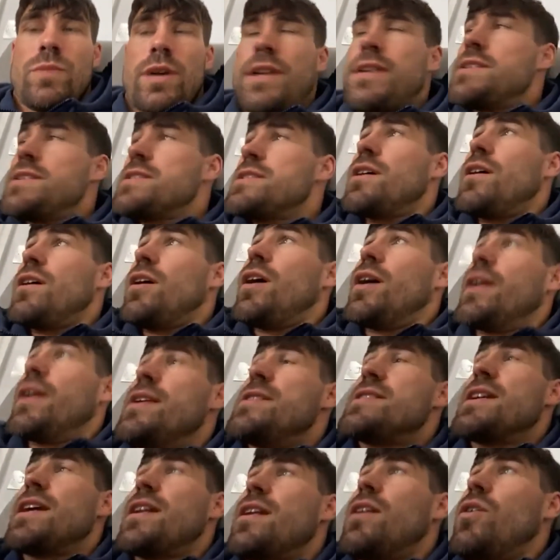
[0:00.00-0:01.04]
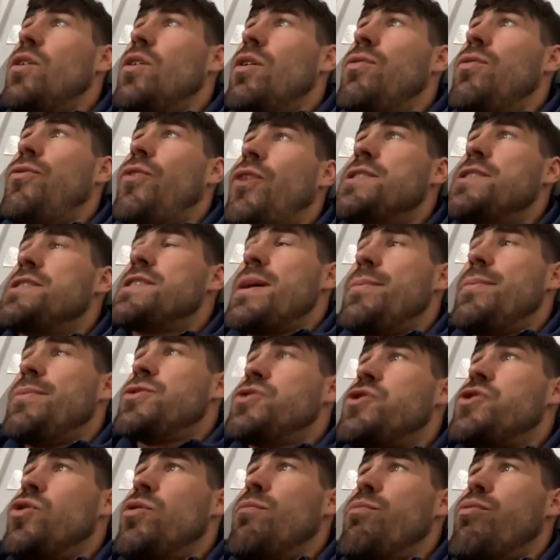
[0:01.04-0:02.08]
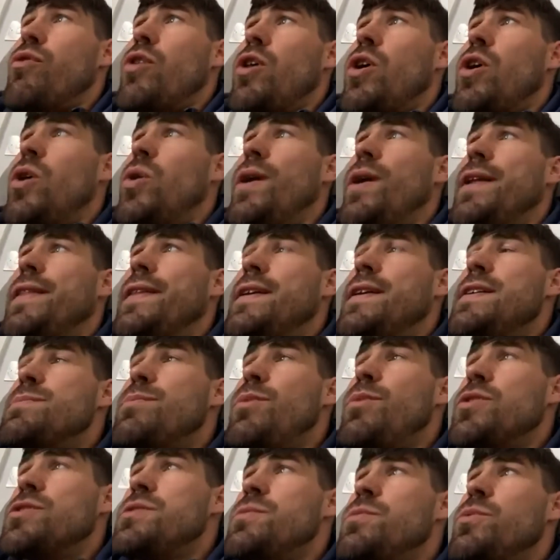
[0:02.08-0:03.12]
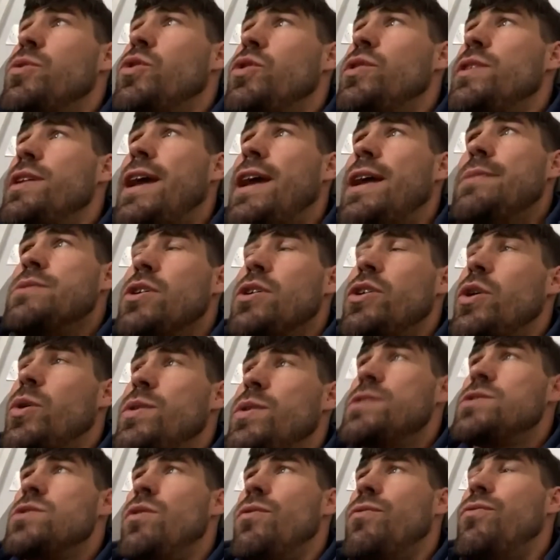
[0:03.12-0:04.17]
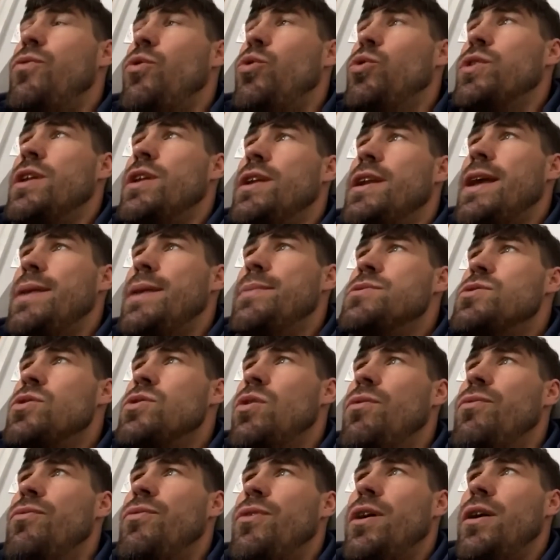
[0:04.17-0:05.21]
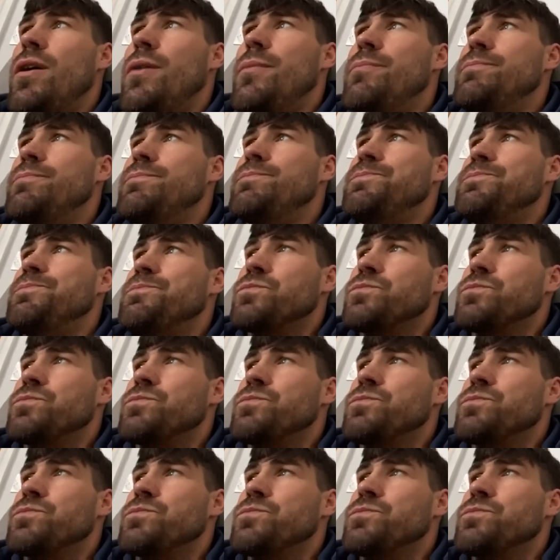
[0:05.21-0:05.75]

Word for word: he's uh, he's had a lot of fights, amateur and pro, and he's boxed some good names. I know he's not fought the names of um,